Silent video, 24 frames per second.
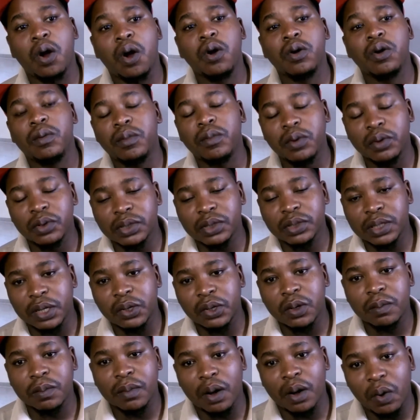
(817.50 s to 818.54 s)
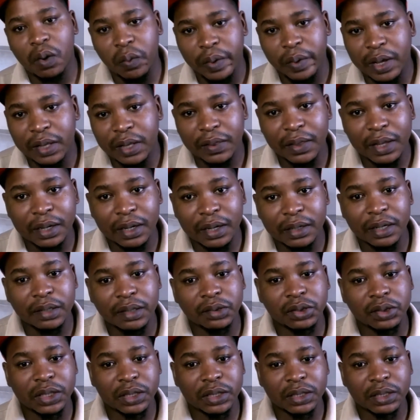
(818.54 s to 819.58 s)
almost the normal way than
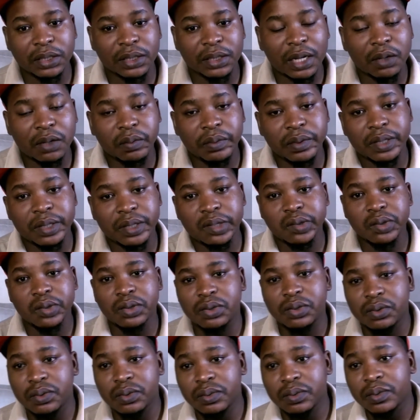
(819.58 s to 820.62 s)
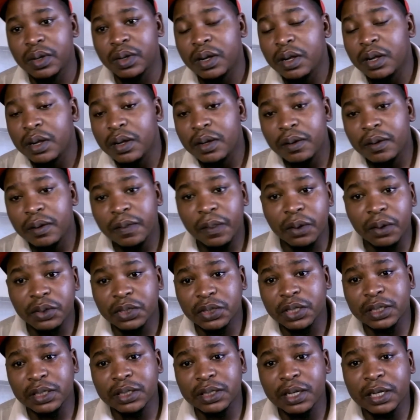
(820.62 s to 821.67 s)
the chicken that we used to.
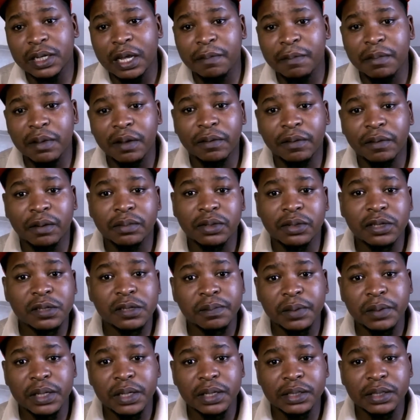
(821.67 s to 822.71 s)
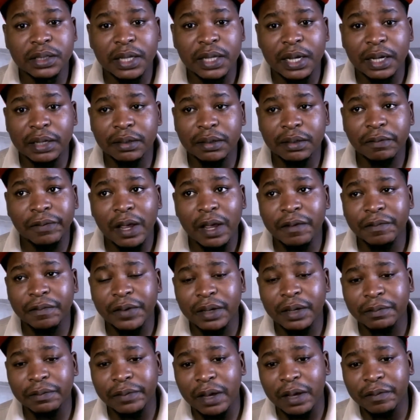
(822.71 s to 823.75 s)
Those chicken are coming from those places. They are 5
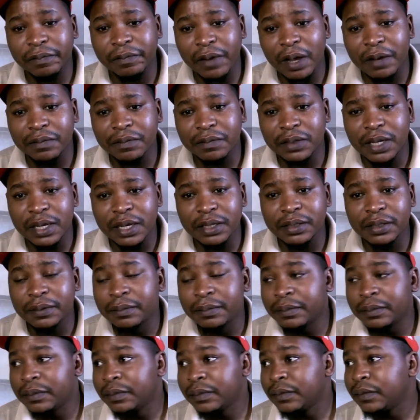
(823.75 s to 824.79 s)
days.